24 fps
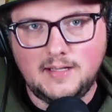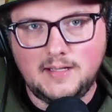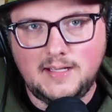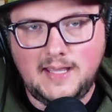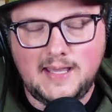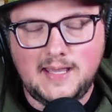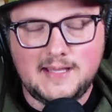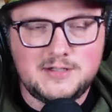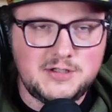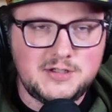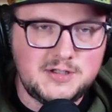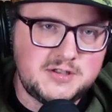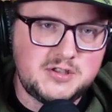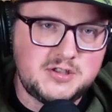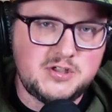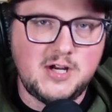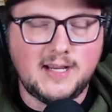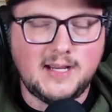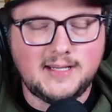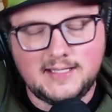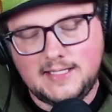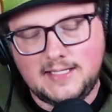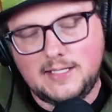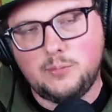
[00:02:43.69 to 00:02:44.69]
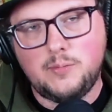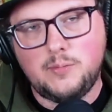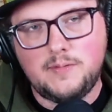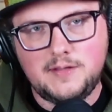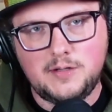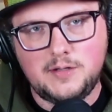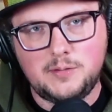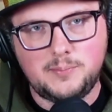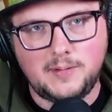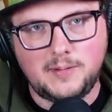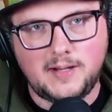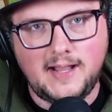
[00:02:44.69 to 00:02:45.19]
And just checking in with
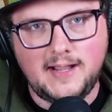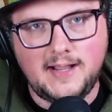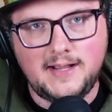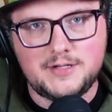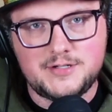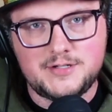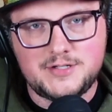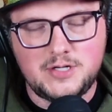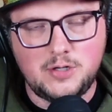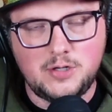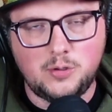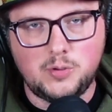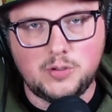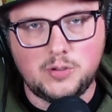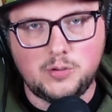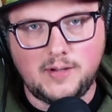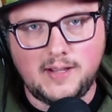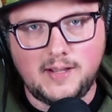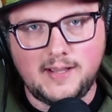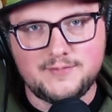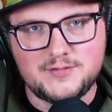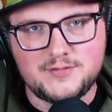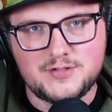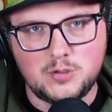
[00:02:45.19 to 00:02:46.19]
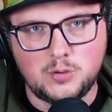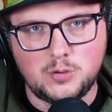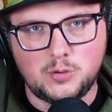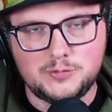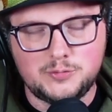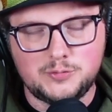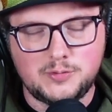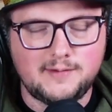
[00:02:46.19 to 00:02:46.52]
your buyers. What do I have sold?